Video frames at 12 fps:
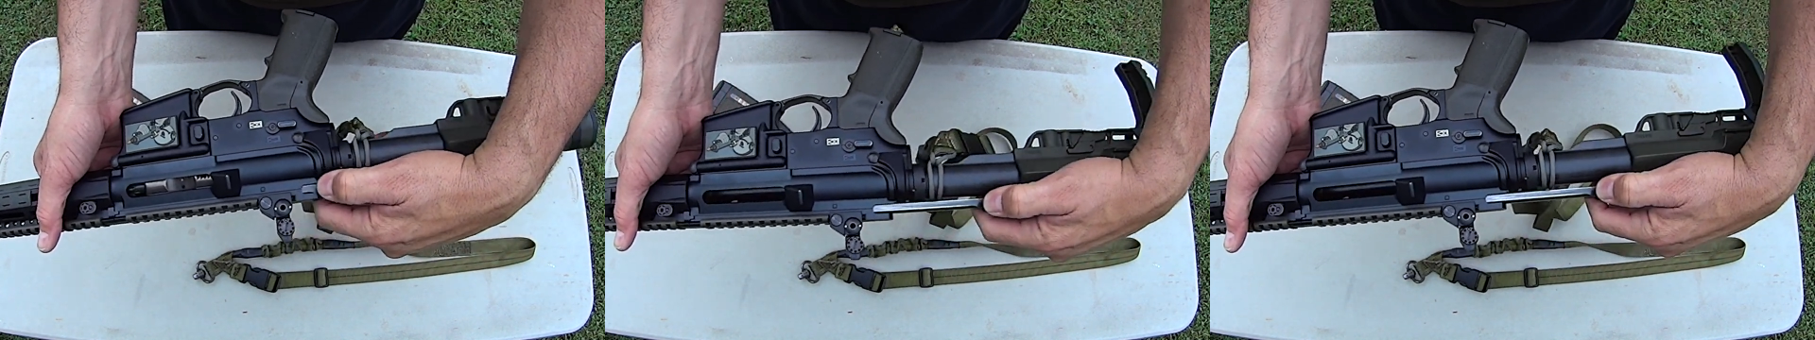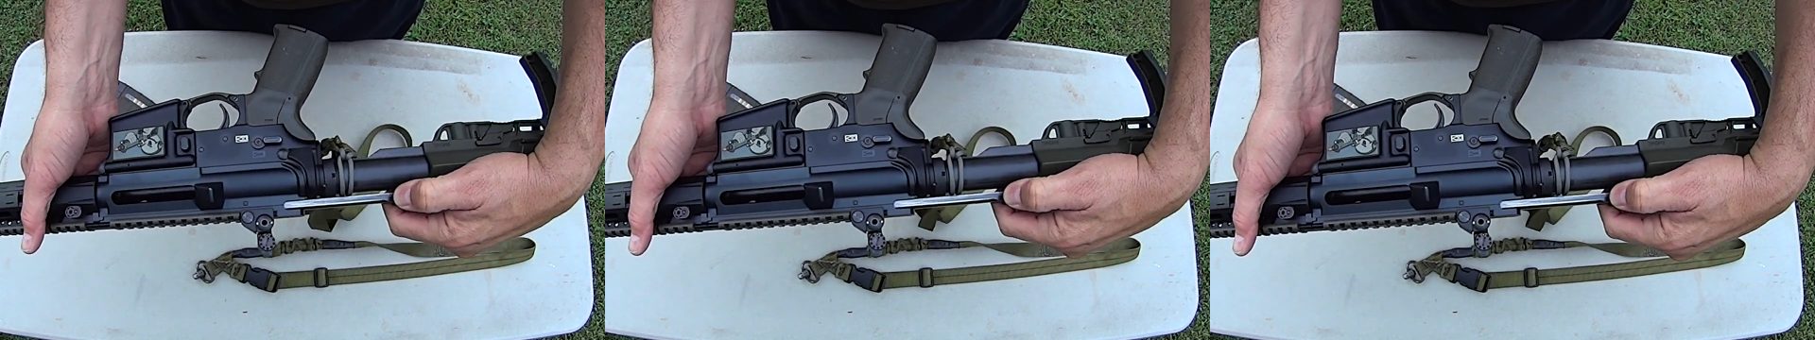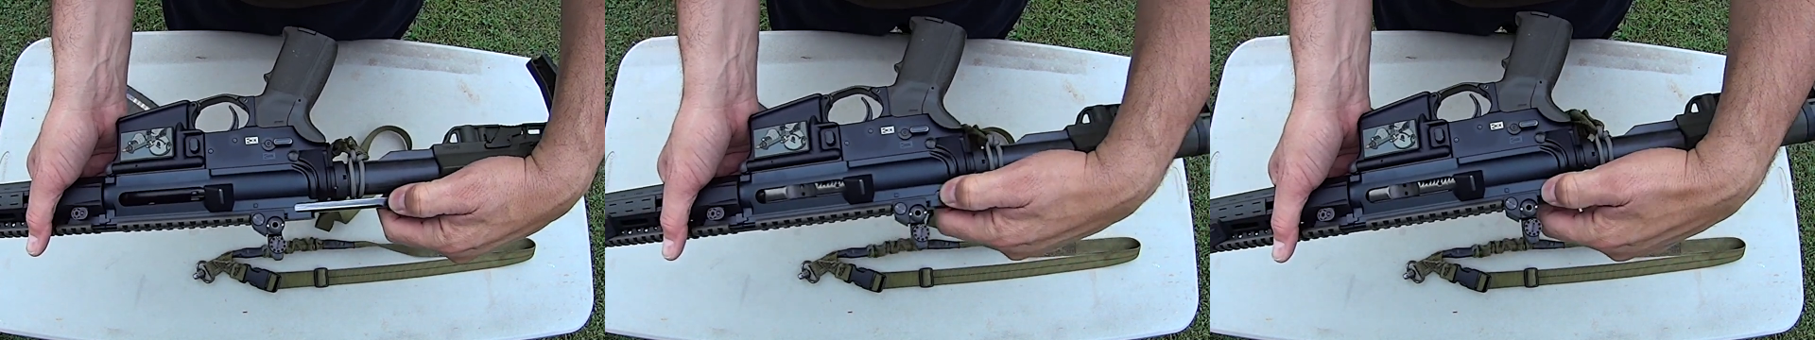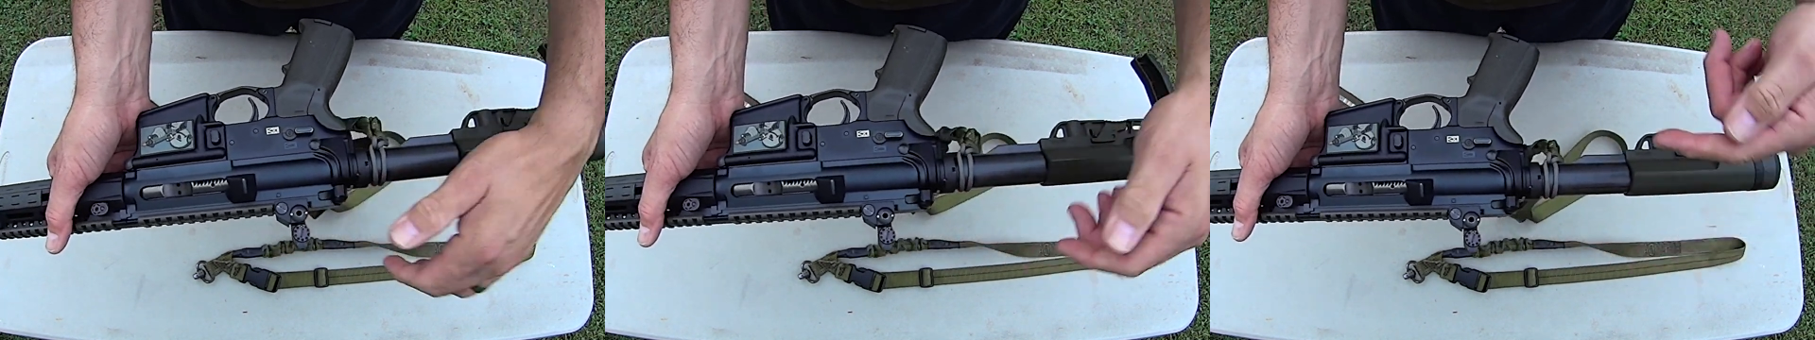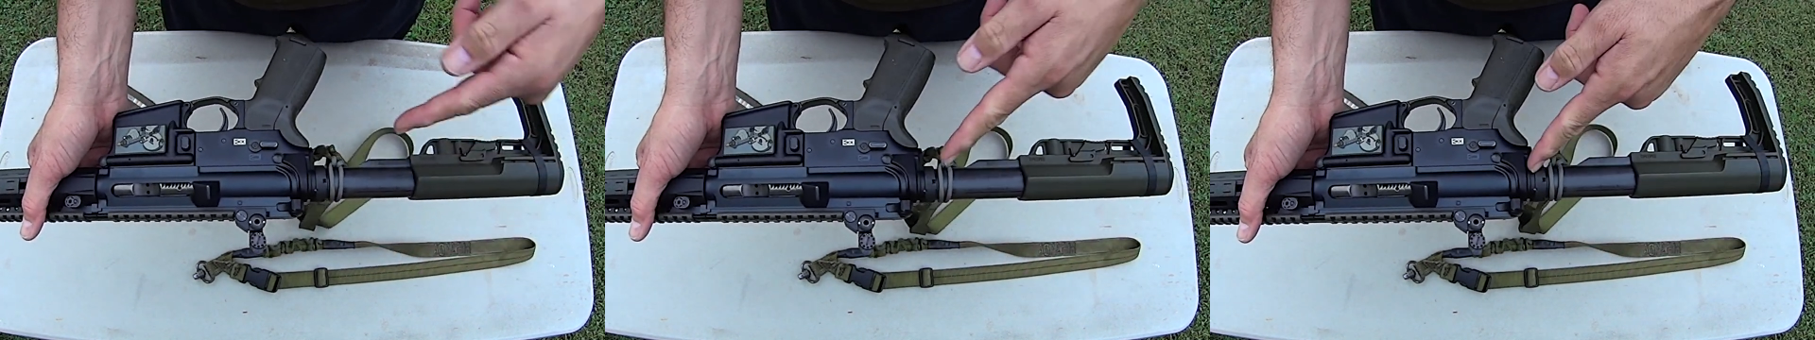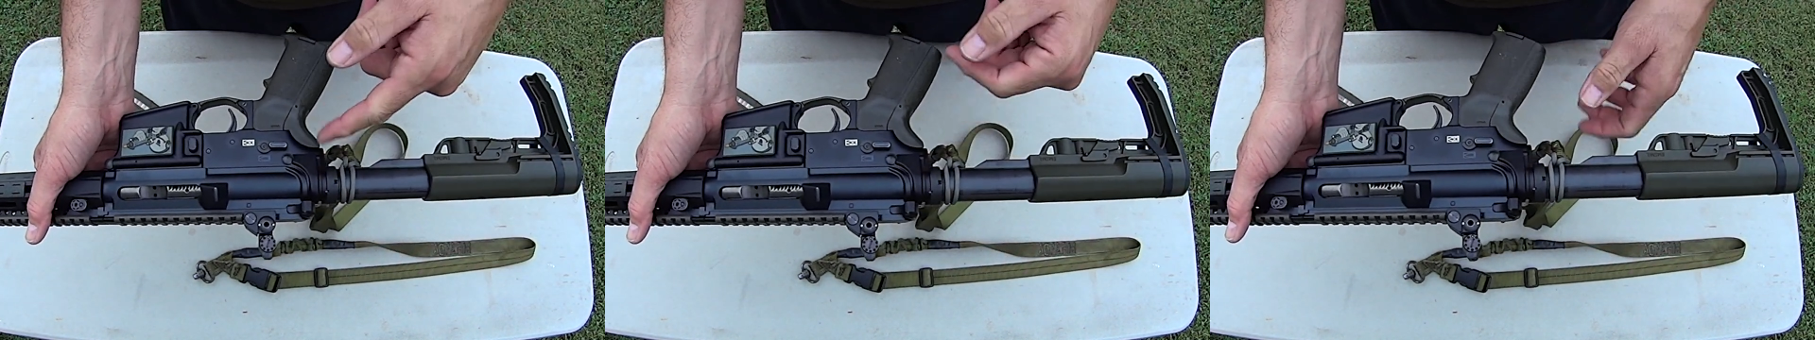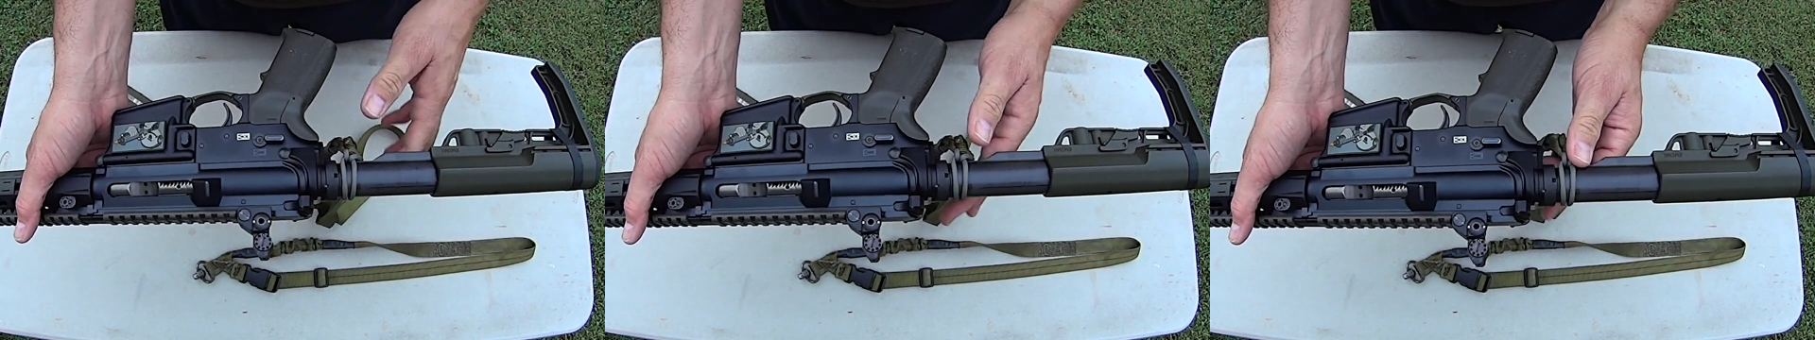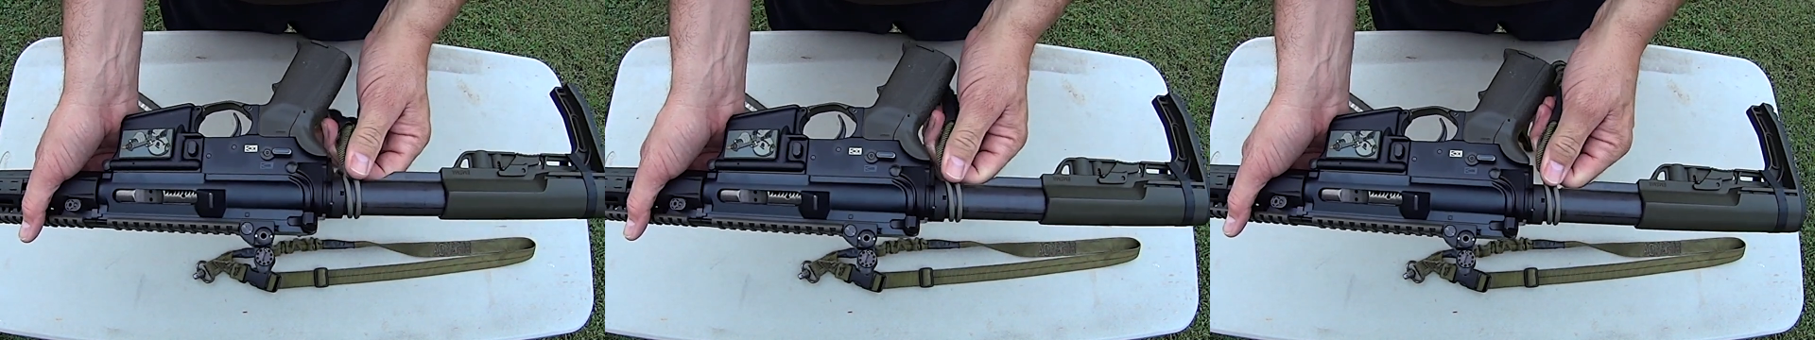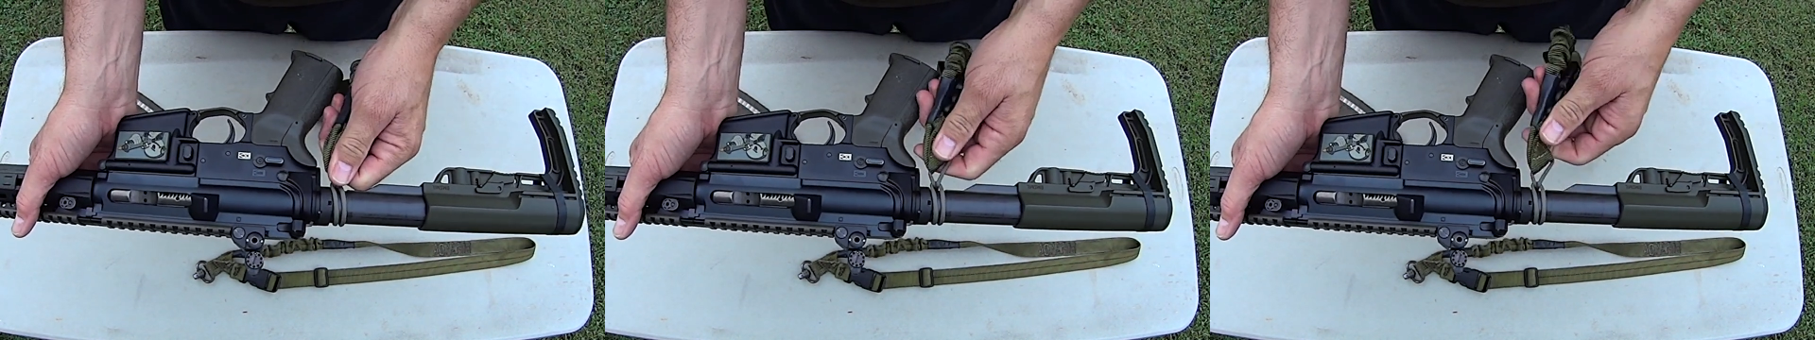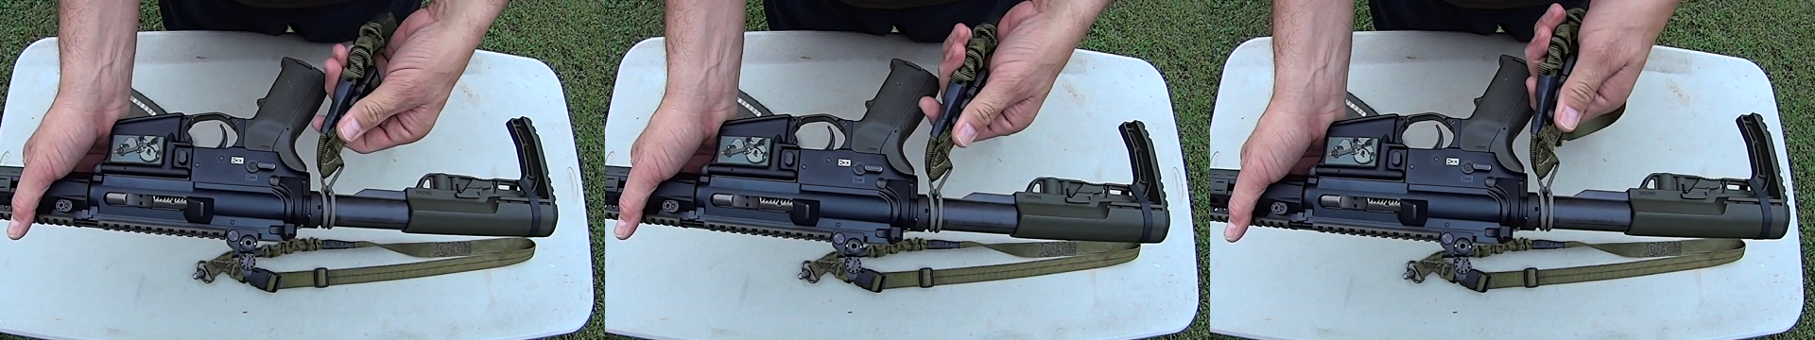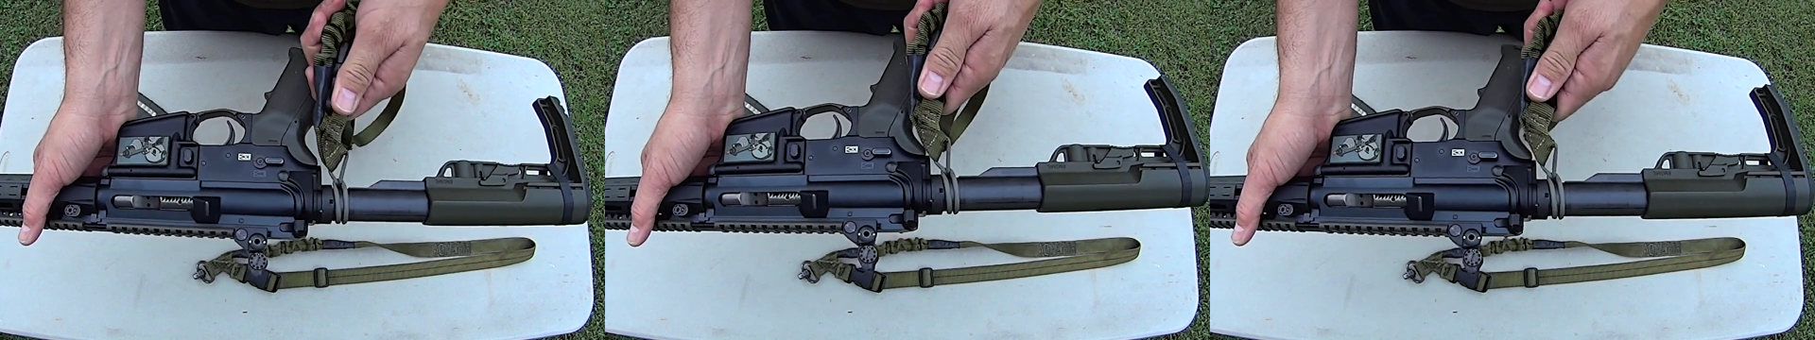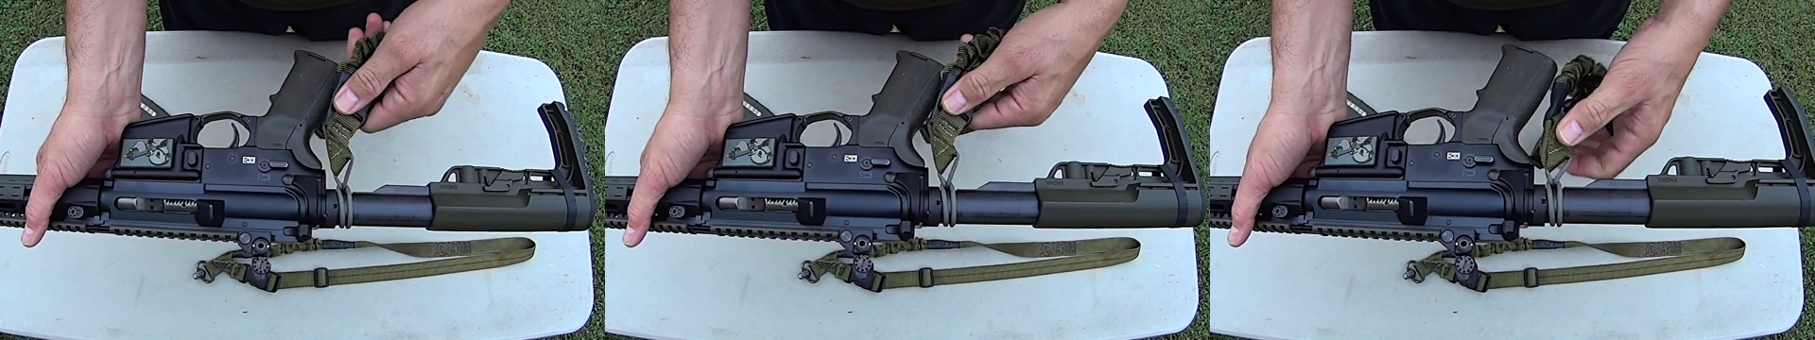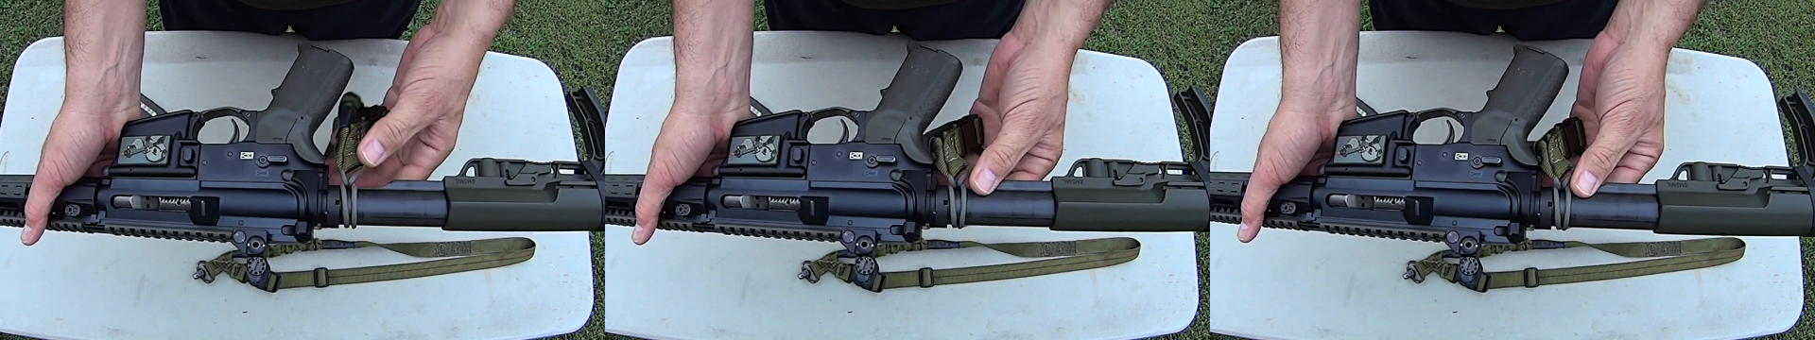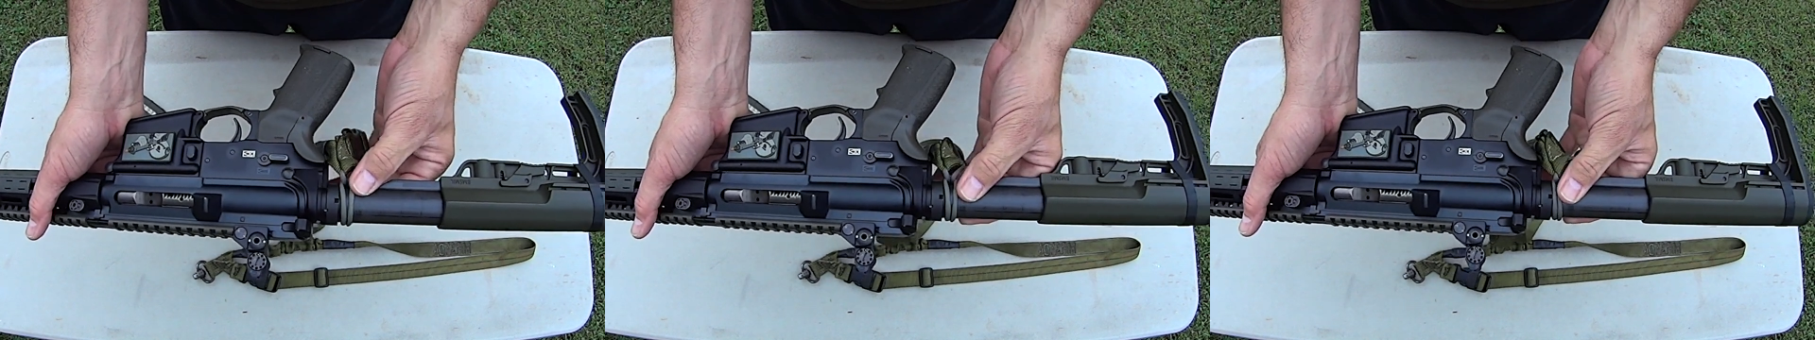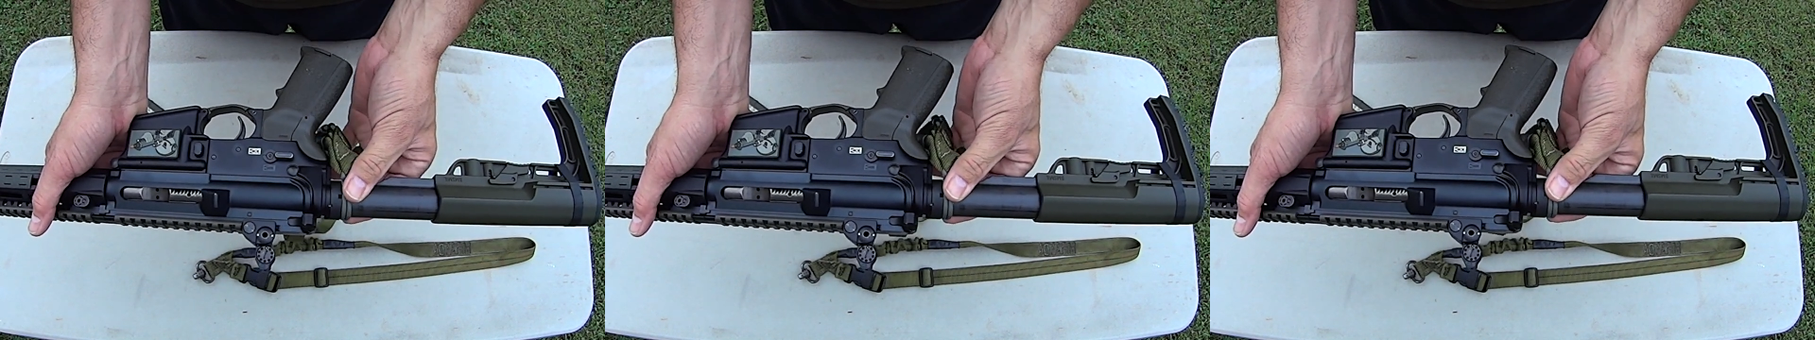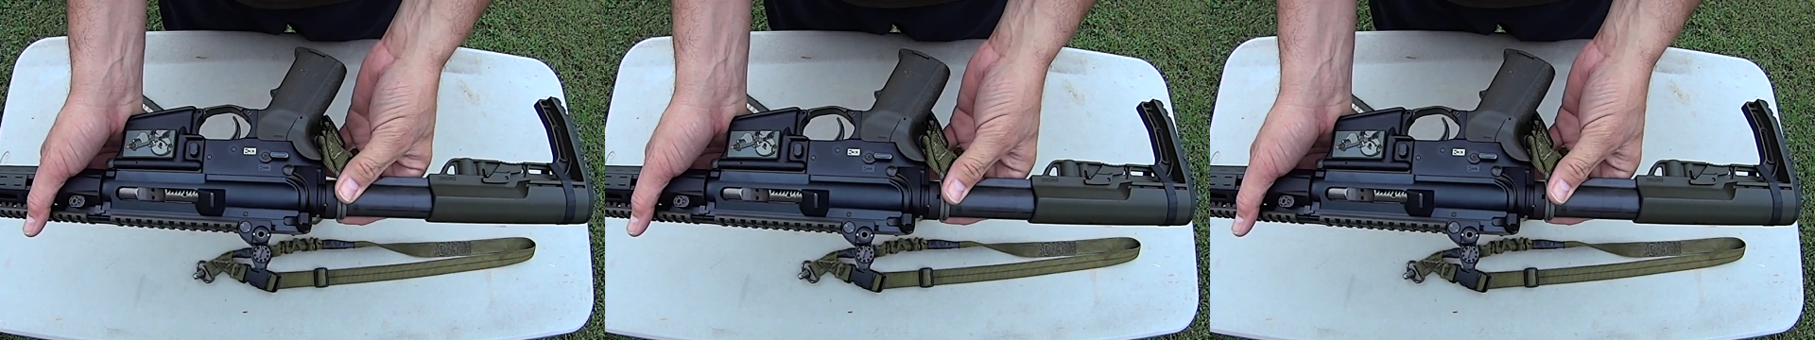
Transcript: (no speaker visible)